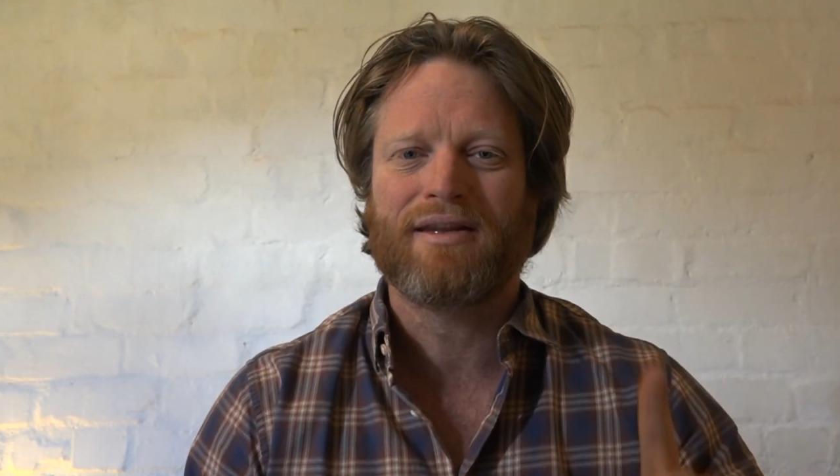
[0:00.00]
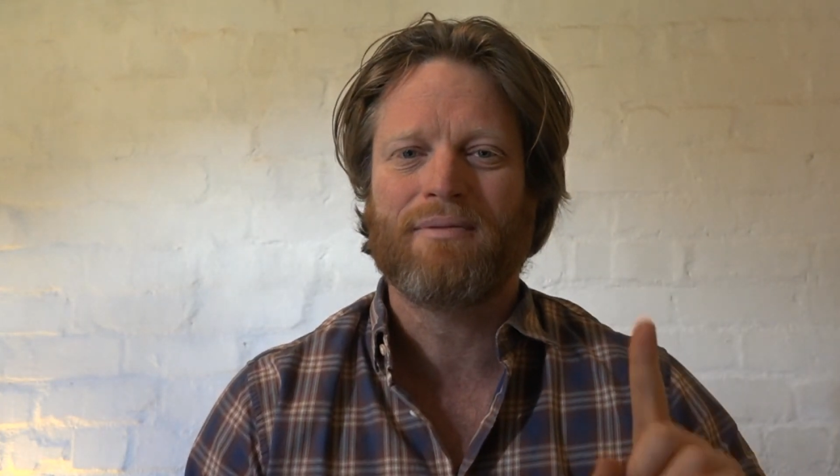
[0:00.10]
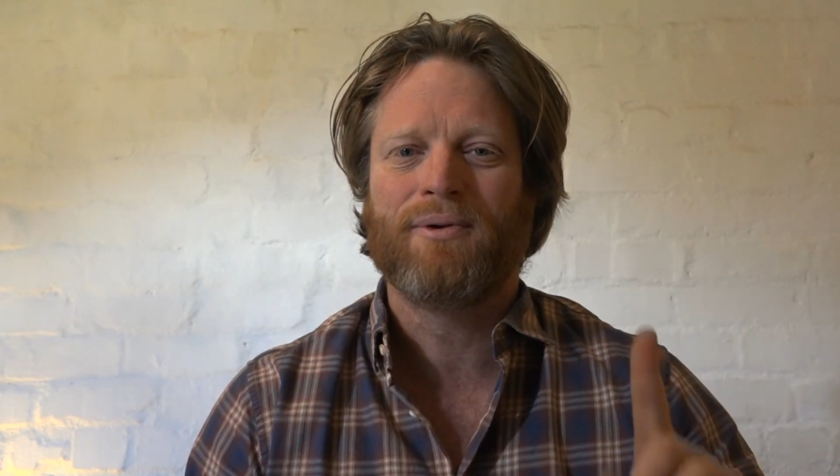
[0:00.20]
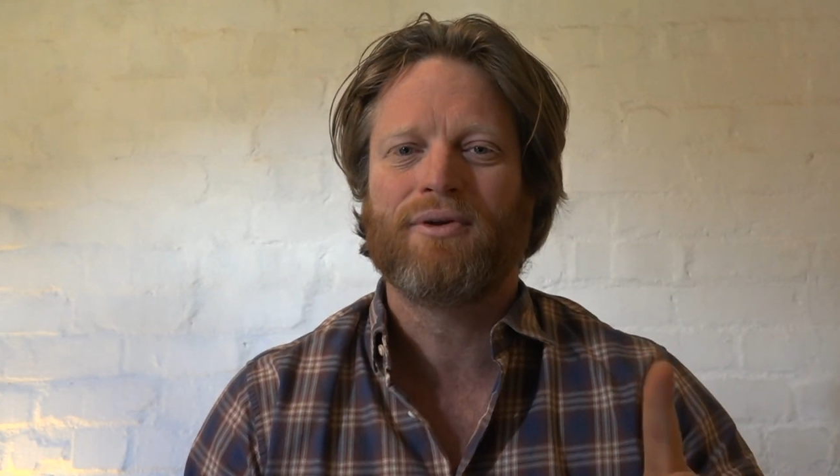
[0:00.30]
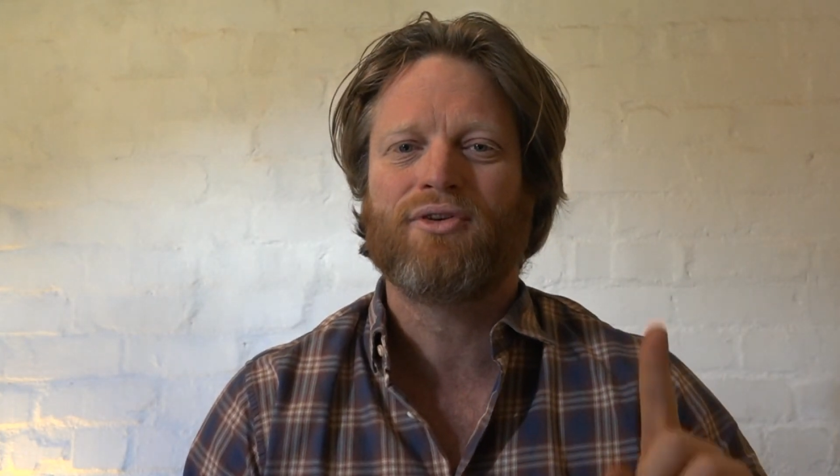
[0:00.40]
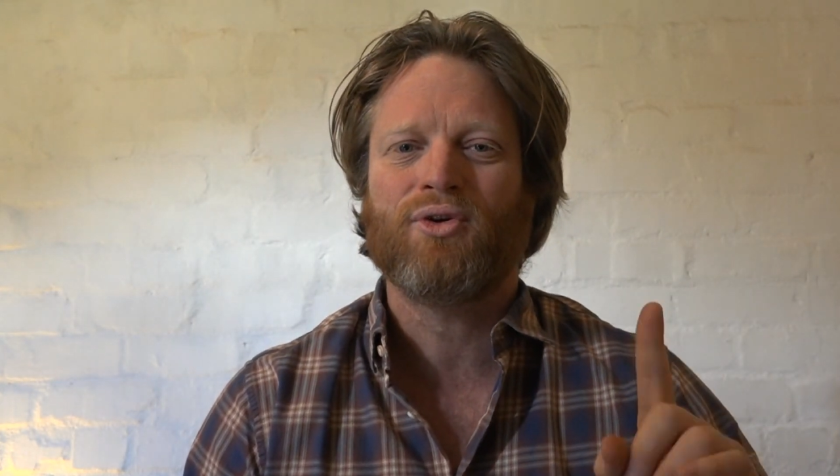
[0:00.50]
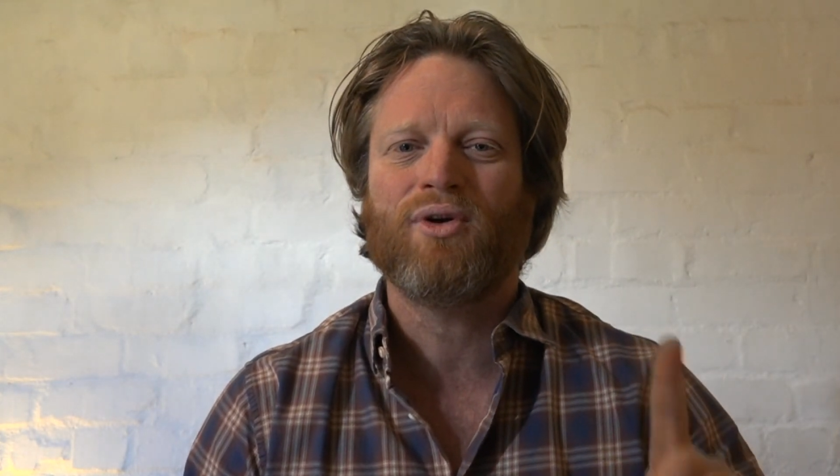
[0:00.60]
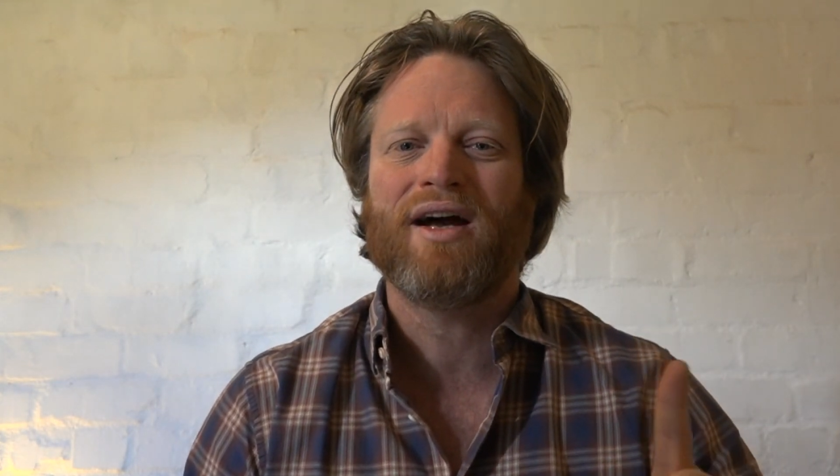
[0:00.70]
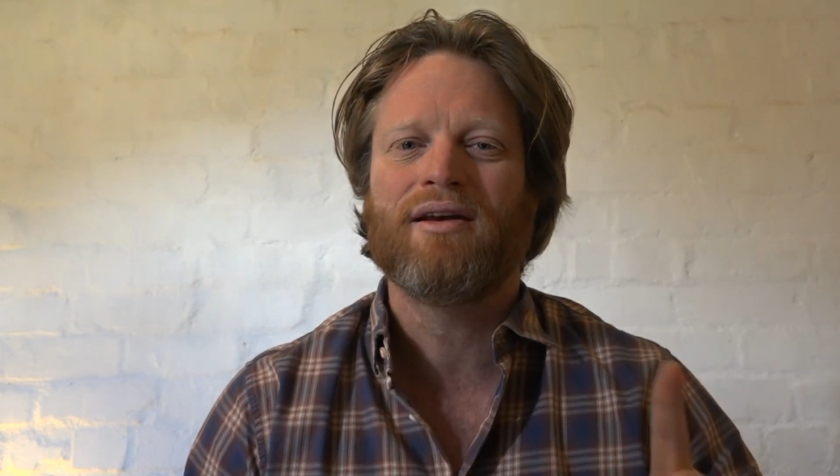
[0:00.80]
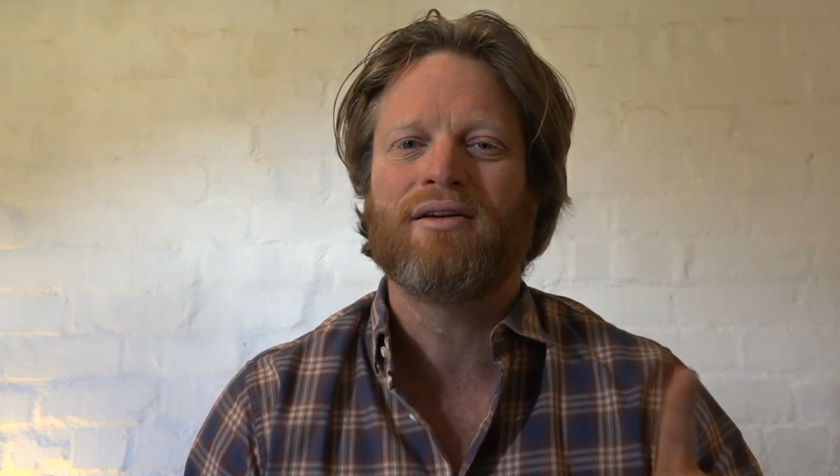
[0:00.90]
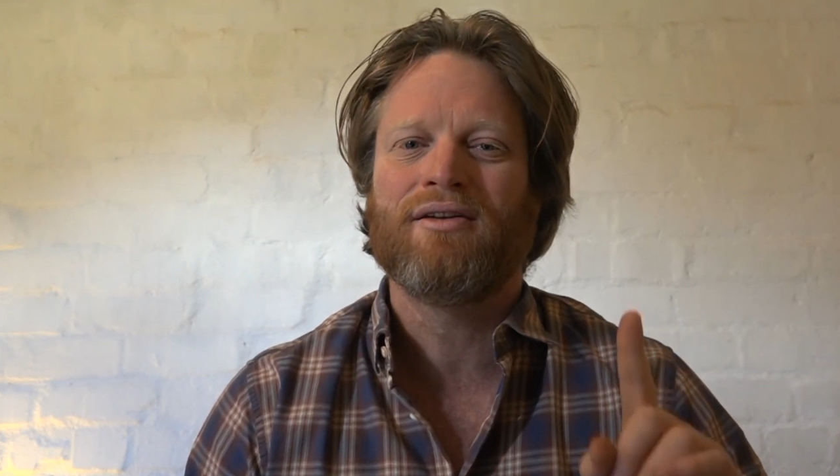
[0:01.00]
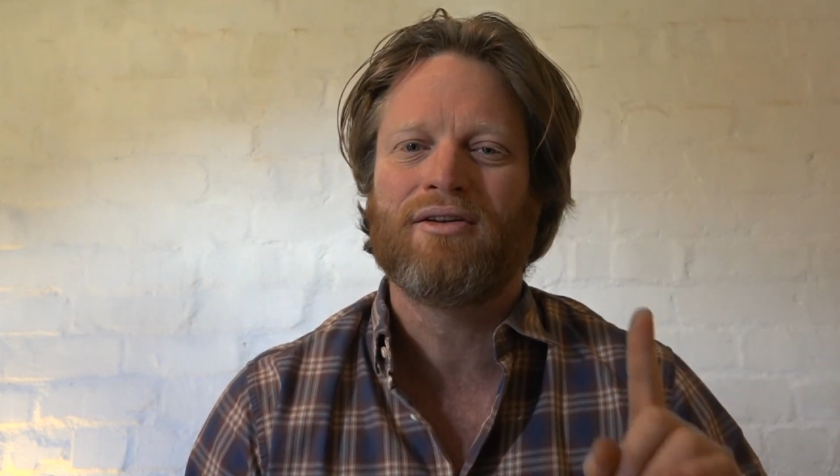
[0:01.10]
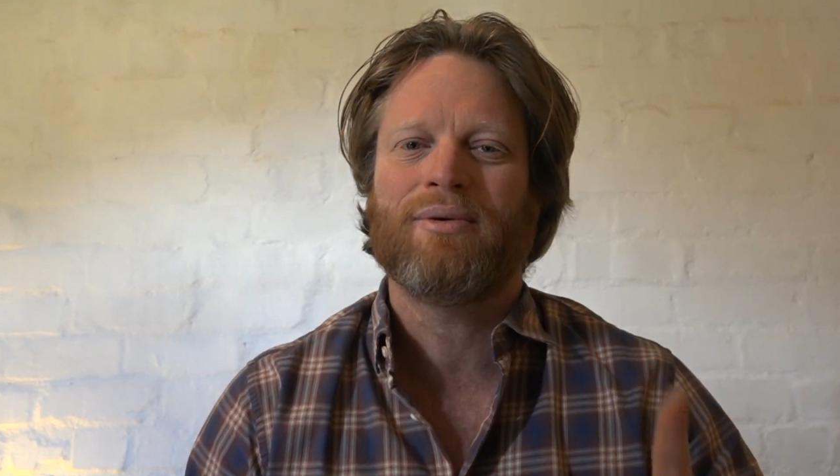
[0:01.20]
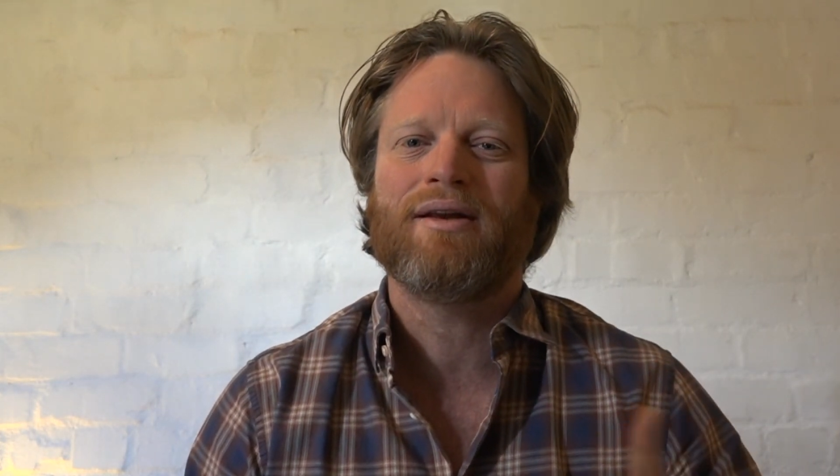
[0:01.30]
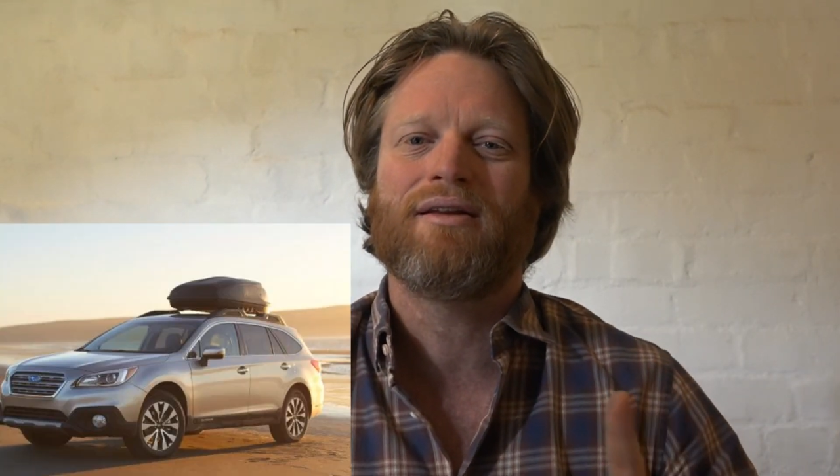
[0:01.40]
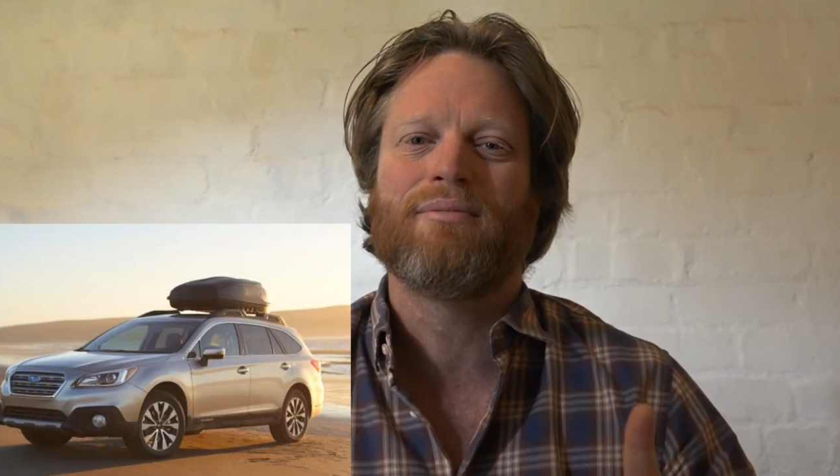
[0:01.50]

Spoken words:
they put 220